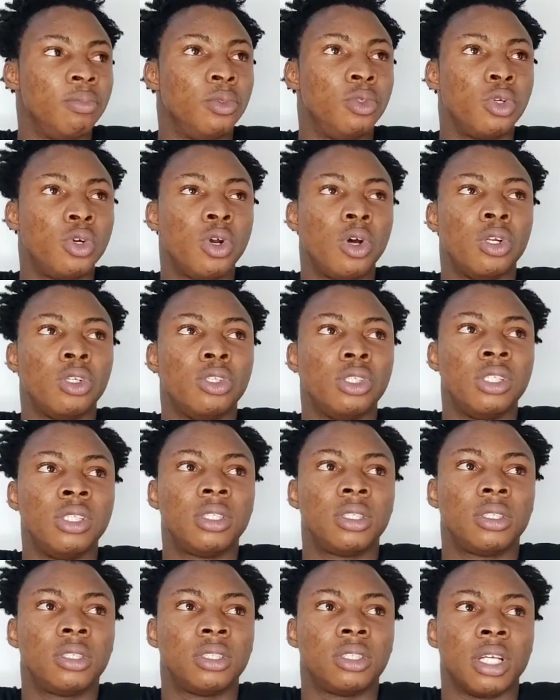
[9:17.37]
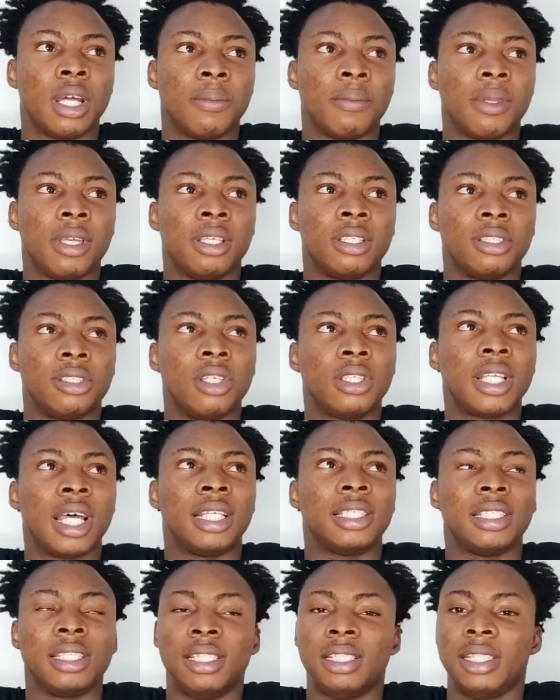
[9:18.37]
grow on Instagram is not
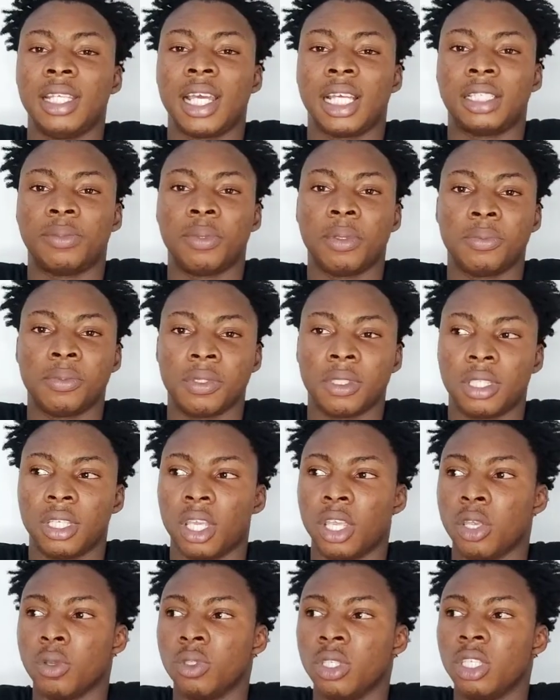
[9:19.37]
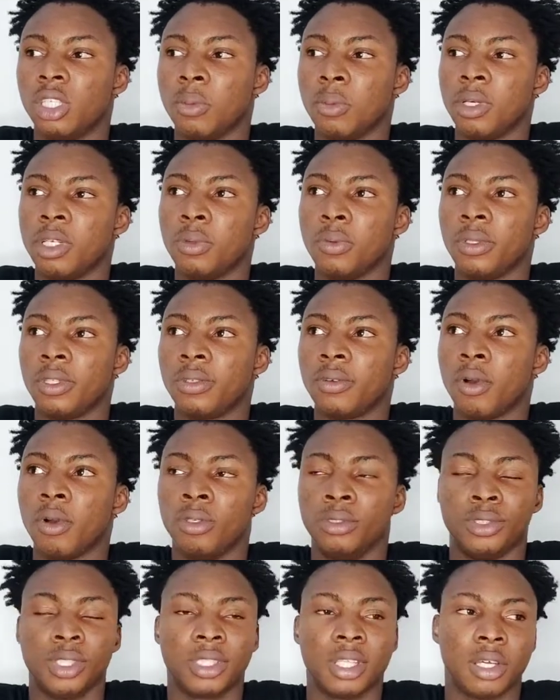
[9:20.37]
as easy as people think. You see somebody with
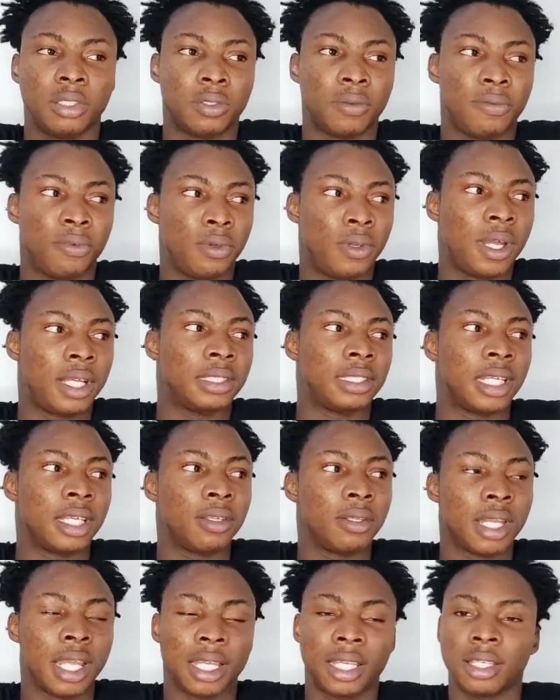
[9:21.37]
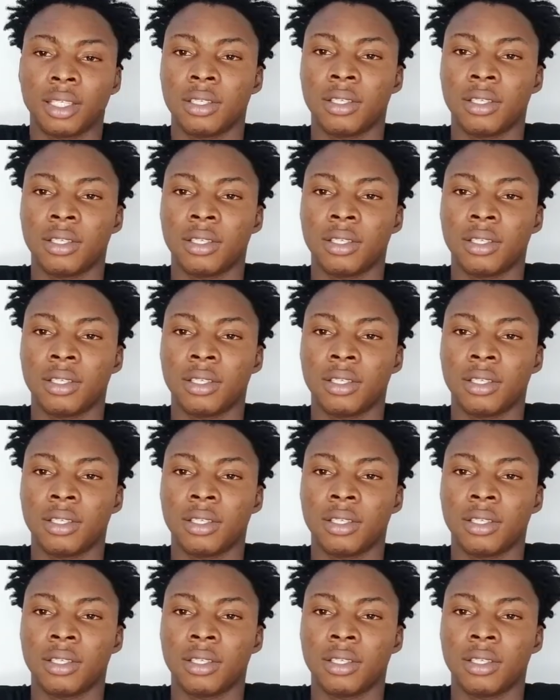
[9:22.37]
100,000 followers and you like,